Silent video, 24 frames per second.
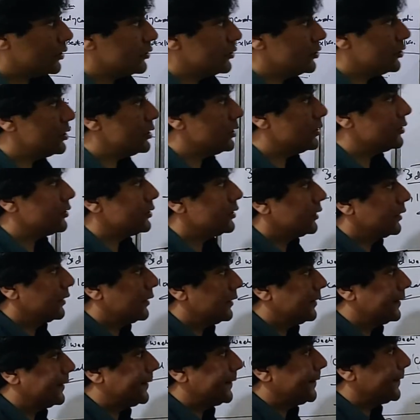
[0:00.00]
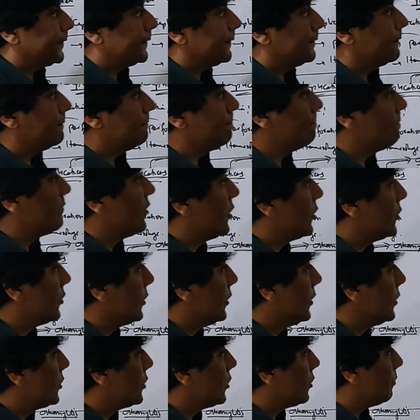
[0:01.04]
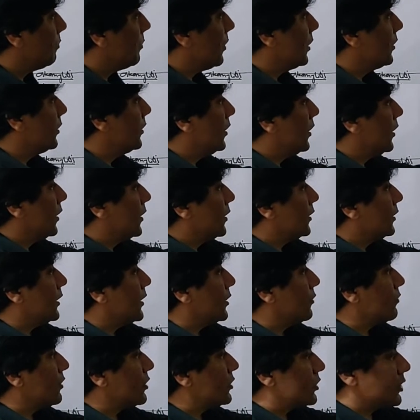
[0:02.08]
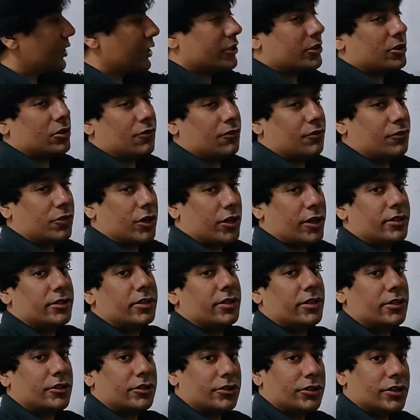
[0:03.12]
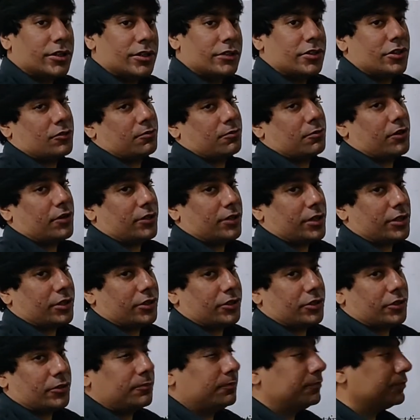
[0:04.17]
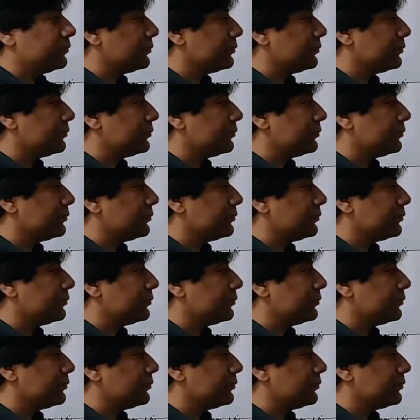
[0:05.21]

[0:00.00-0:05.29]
yield the results, but the investigation of choice, this is blood culture.